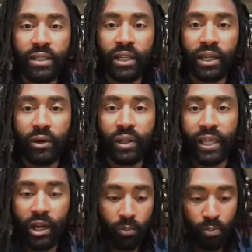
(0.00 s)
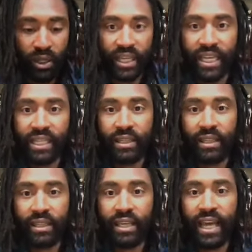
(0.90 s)
you know, and they don't put
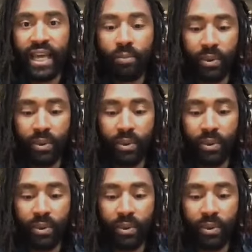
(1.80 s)
anything out.